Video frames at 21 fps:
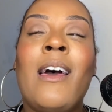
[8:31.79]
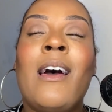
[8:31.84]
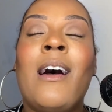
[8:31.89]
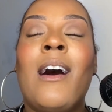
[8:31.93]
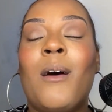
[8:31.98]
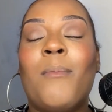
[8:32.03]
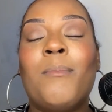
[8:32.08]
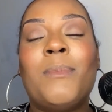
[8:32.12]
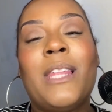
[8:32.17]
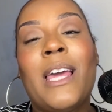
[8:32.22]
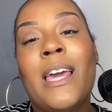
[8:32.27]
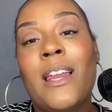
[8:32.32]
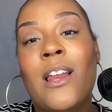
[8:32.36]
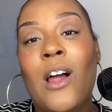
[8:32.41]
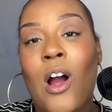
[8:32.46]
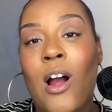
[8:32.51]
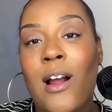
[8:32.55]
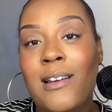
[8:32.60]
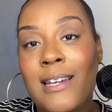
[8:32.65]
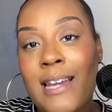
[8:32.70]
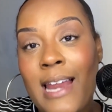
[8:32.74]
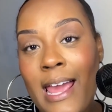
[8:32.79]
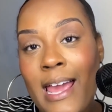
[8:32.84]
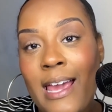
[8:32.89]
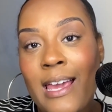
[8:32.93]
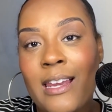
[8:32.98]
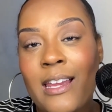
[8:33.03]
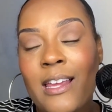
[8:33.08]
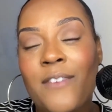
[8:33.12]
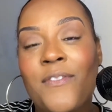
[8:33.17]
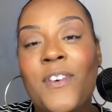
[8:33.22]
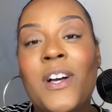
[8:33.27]
that are
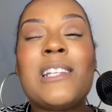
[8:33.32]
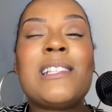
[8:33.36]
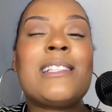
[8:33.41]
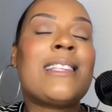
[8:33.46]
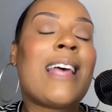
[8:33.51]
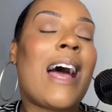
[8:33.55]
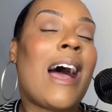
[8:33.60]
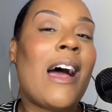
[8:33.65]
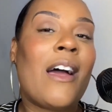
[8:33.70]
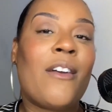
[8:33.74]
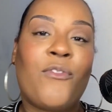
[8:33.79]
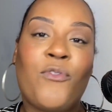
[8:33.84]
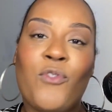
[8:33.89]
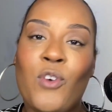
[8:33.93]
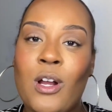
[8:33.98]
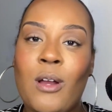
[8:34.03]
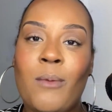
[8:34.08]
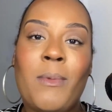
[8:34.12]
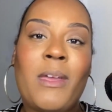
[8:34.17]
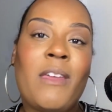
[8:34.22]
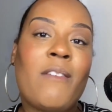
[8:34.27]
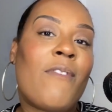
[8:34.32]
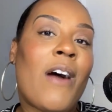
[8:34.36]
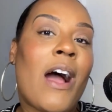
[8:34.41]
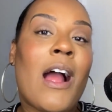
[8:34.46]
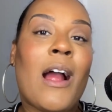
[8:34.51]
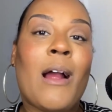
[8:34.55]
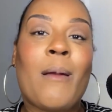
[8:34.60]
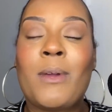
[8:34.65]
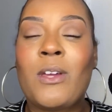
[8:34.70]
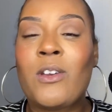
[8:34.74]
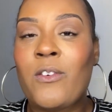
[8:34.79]
negative, aside from
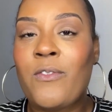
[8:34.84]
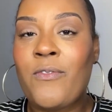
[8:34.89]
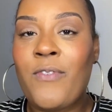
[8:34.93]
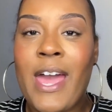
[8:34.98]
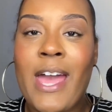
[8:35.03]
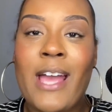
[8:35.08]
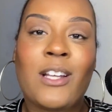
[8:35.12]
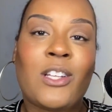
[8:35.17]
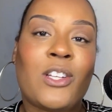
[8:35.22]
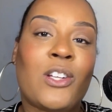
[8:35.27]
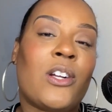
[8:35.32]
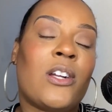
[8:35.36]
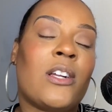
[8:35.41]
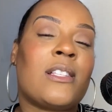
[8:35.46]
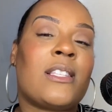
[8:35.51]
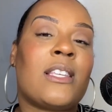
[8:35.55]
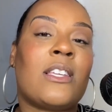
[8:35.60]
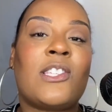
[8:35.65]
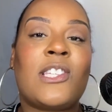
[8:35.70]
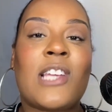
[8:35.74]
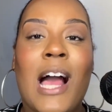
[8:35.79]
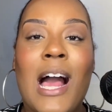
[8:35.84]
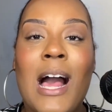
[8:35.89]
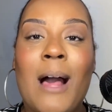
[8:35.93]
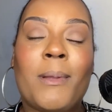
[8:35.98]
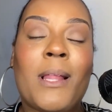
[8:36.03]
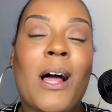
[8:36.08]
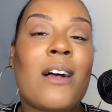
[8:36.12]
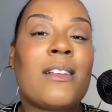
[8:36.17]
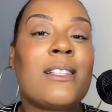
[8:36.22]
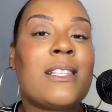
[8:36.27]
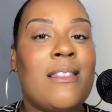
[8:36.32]
environmental factors and job
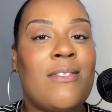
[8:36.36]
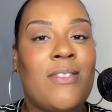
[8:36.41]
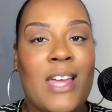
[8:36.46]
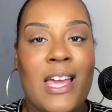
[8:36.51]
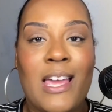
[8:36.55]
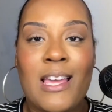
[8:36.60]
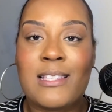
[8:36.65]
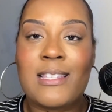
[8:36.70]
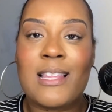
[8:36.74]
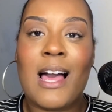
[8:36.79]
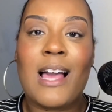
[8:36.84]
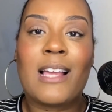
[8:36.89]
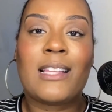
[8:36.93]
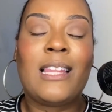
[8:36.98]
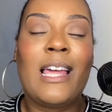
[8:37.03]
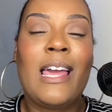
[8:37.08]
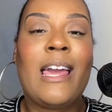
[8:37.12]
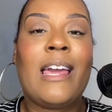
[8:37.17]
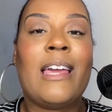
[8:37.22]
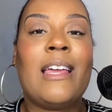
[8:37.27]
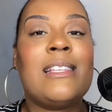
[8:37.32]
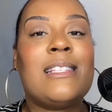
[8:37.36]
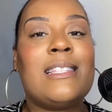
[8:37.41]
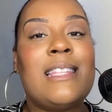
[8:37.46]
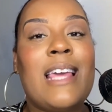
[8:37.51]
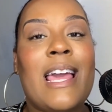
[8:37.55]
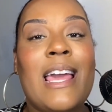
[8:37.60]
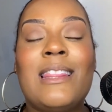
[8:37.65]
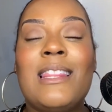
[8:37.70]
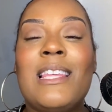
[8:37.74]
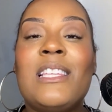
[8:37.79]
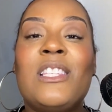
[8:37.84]
loss and things like that, is
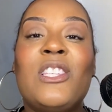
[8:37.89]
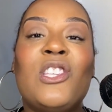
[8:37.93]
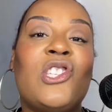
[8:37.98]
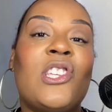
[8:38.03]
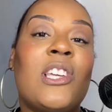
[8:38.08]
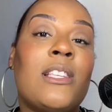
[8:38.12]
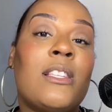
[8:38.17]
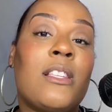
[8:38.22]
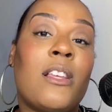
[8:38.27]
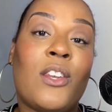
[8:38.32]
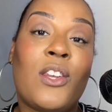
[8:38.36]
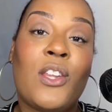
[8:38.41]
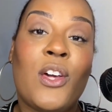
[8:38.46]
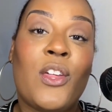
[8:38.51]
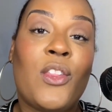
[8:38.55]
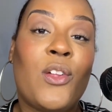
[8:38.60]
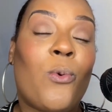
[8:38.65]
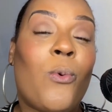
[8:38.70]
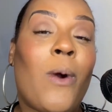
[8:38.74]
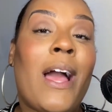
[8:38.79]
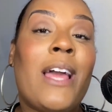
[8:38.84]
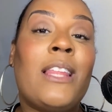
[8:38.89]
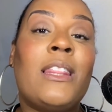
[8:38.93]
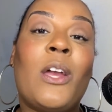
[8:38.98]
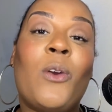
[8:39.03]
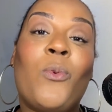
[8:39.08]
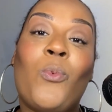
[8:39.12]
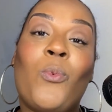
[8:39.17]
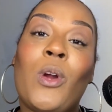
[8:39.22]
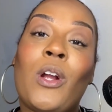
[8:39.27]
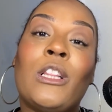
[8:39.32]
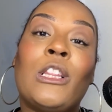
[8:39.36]
that this is just another way that
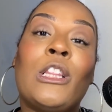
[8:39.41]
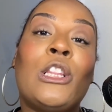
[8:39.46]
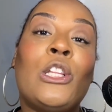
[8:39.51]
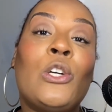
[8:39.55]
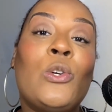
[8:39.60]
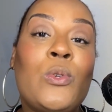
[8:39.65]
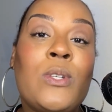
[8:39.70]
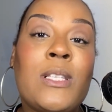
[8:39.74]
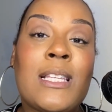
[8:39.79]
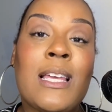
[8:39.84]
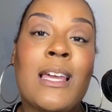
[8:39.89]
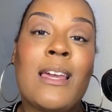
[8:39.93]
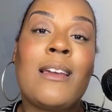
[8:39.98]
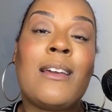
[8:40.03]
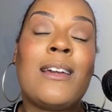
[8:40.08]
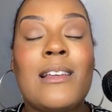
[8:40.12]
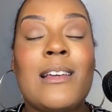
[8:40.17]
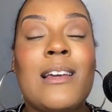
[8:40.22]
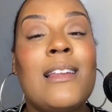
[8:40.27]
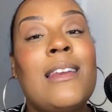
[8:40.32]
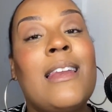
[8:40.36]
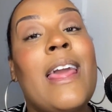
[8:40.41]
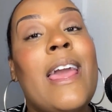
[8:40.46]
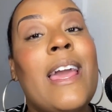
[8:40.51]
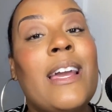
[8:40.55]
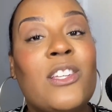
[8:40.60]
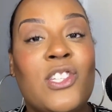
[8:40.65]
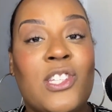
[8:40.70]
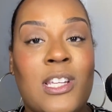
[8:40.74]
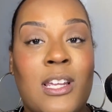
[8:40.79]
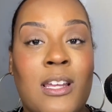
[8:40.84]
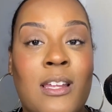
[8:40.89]
we're losing
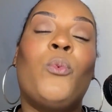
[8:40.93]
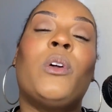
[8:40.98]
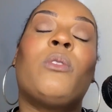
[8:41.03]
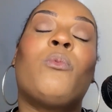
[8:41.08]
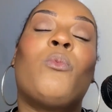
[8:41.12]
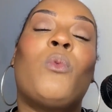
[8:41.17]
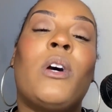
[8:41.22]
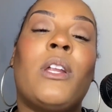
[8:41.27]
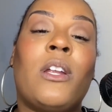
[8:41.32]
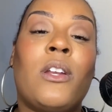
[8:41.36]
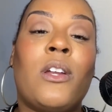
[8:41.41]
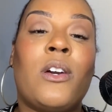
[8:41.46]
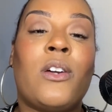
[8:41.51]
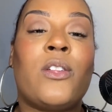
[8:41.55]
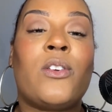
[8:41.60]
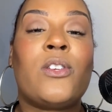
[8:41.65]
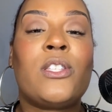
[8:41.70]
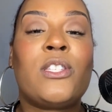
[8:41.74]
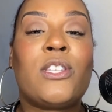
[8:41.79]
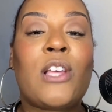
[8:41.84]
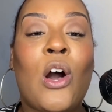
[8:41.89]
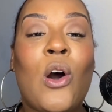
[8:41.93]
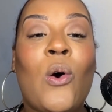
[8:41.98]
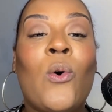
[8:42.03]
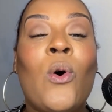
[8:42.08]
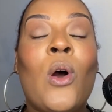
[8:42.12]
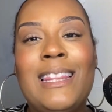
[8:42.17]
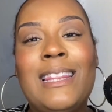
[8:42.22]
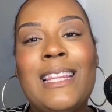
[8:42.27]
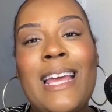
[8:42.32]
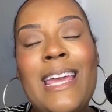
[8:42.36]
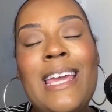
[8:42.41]
connection with one another. So
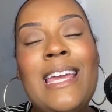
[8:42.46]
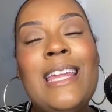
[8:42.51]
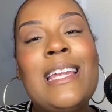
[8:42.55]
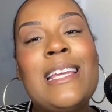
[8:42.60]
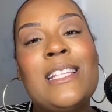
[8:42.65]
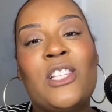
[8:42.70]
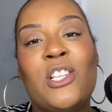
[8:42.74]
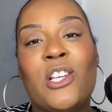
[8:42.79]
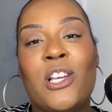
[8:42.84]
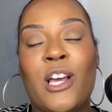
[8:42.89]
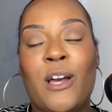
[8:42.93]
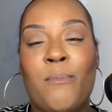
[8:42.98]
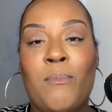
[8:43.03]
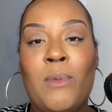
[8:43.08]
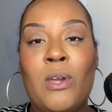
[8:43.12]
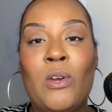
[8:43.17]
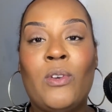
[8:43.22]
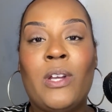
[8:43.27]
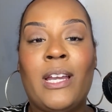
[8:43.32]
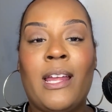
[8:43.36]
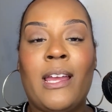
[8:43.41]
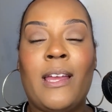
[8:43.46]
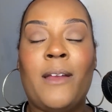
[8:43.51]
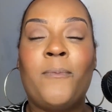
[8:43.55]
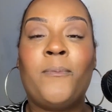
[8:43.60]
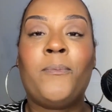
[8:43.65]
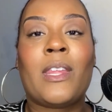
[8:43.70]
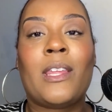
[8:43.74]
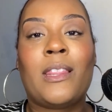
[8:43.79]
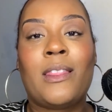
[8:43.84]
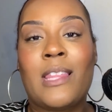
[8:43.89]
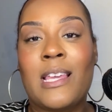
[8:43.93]
lean into community
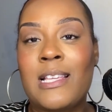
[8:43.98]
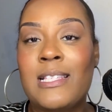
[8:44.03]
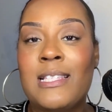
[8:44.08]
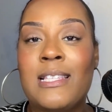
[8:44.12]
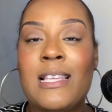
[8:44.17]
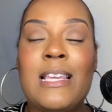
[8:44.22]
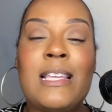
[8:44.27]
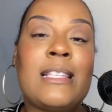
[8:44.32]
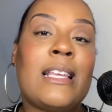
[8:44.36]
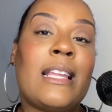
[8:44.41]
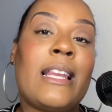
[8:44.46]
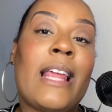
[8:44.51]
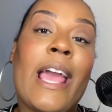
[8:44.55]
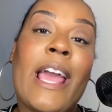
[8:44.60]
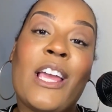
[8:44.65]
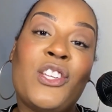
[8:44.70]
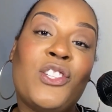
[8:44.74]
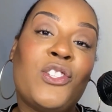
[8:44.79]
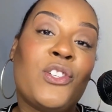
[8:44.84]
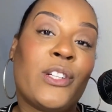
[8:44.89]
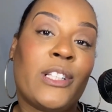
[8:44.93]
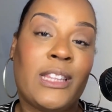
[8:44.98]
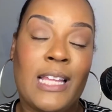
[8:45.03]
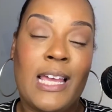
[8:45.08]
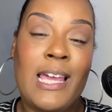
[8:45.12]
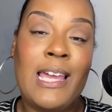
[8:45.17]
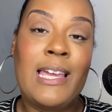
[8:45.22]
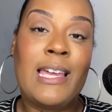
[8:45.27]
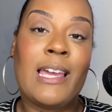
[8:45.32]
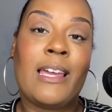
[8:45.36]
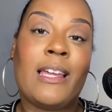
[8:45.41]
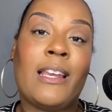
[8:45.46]
this season as you're
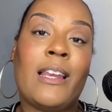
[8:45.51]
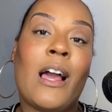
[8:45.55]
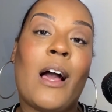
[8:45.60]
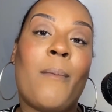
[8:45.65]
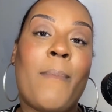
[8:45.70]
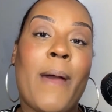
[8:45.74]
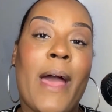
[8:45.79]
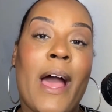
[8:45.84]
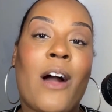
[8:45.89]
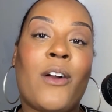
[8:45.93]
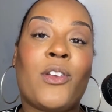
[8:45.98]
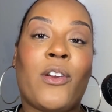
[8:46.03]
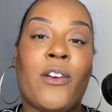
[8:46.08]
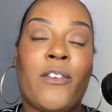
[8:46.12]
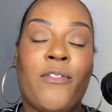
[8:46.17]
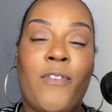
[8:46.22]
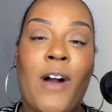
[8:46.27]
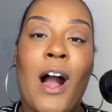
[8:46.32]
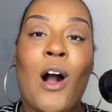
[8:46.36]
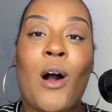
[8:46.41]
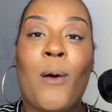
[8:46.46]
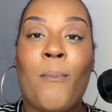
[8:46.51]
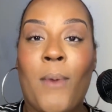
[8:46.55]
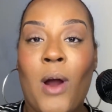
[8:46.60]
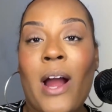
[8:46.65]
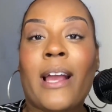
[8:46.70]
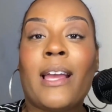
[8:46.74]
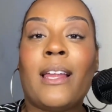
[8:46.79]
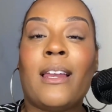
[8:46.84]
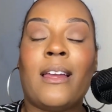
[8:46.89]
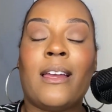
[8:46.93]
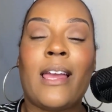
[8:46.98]
thinking about your fall
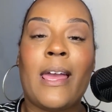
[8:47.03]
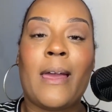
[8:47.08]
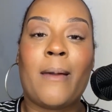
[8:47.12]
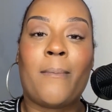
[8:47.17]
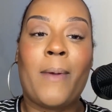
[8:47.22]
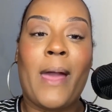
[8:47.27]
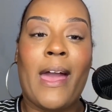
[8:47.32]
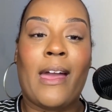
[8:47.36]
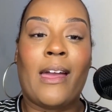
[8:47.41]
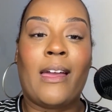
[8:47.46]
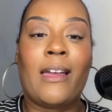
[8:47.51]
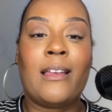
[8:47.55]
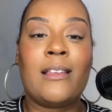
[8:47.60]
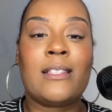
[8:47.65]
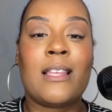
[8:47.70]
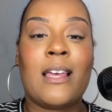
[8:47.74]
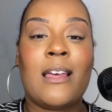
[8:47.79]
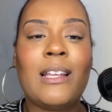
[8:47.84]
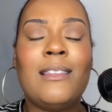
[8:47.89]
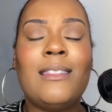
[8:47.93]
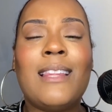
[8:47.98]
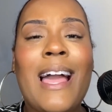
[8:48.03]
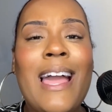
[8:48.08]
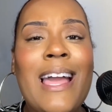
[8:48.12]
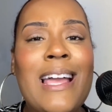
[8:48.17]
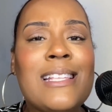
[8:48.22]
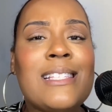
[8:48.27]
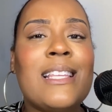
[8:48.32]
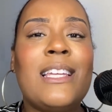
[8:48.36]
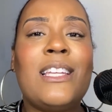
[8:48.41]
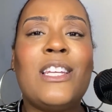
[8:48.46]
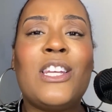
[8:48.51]
marketing campaigns.
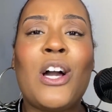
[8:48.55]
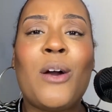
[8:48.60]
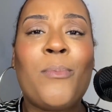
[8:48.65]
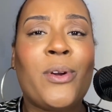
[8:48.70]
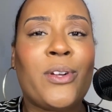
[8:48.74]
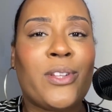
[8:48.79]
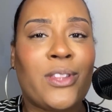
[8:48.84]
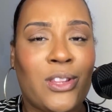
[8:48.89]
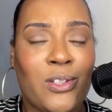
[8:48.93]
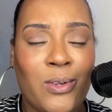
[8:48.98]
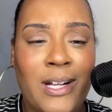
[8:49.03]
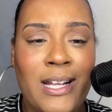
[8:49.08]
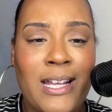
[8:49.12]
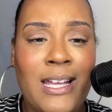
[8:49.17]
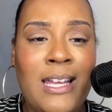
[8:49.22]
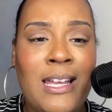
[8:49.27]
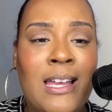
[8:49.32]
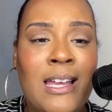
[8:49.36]
Lastly, number 3,